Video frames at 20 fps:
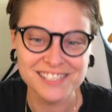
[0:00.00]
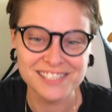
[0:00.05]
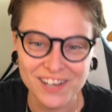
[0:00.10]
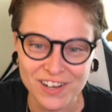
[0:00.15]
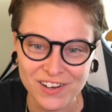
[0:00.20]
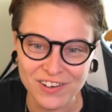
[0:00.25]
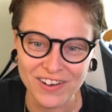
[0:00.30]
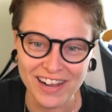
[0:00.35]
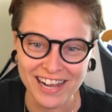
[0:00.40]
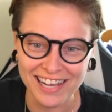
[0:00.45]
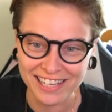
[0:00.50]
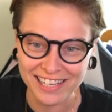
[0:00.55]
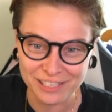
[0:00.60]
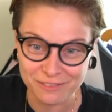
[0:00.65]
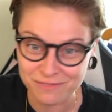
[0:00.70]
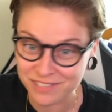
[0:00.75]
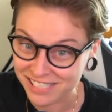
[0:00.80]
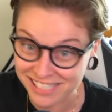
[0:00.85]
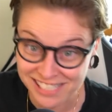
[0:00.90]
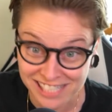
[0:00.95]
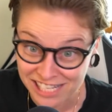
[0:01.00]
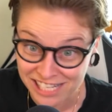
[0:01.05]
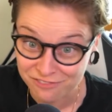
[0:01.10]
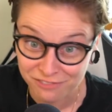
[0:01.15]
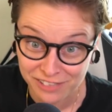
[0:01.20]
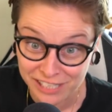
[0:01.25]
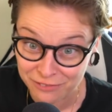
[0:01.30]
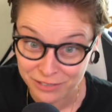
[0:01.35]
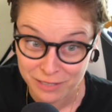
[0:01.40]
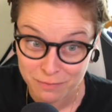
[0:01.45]
So I've
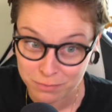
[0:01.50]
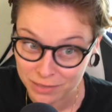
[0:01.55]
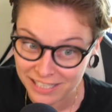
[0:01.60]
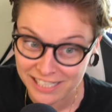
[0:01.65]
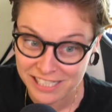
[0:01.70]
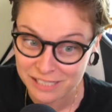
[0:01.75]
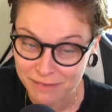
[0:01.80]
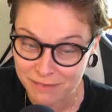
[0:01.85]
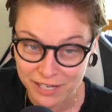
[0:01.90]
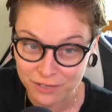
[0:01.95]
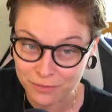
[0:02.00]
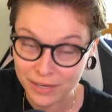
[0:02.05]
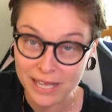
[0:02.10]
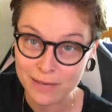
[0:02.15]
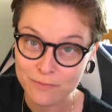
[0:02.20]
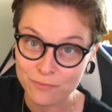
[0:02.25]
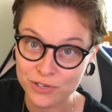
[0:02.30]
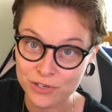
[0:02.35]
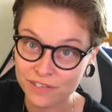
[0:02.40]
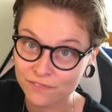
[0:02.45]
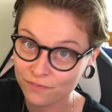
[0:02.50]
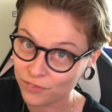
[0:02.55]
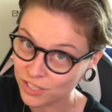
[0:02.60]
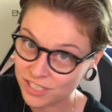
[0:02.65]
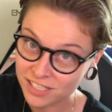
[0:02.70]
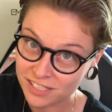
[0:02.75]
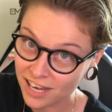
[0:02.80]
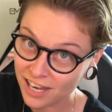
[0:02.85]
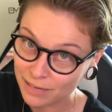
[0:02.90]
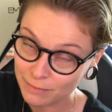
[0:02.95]
successfully replaced my RAM for the
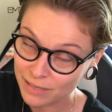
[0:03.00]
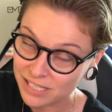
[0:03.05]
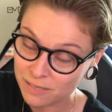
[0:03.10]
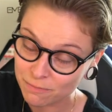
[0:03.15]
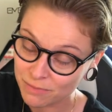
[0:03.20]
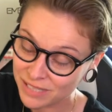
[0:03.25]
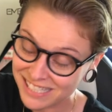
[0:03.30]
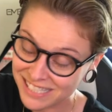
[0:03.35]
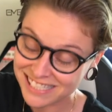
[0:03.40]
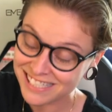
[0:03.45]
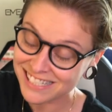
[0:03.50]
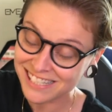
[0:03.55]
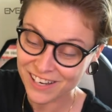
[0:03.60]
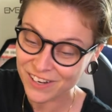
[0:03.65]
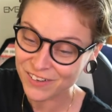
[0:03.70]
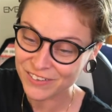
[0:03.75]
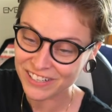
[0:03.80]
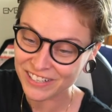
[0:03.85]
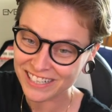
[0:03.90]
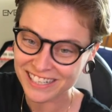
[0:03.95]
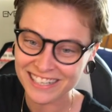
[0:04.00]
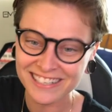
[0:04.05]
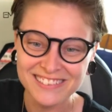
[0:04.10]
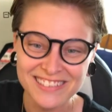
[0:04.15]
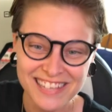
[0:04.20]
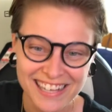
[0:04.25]
first time as a PC owner.